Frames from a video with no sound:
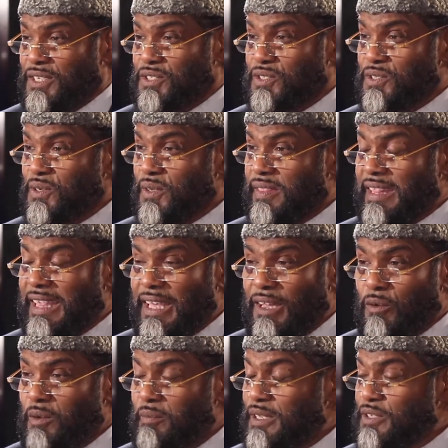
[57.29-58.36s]
So they
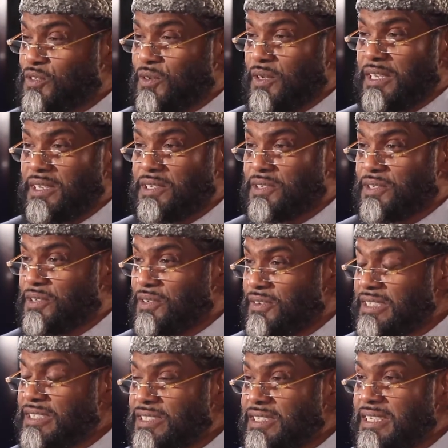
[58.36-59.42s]
would be so
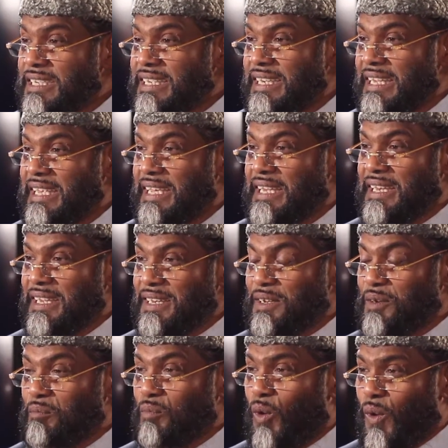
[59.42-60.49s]
interested in hearing a
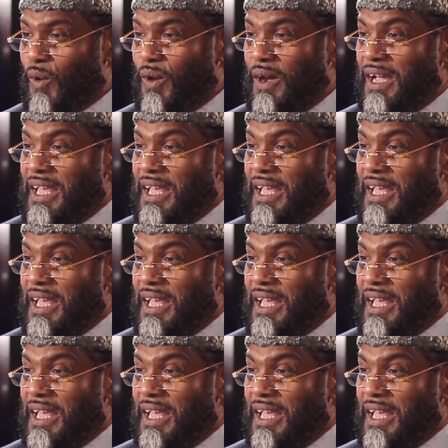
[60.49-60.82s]
little more.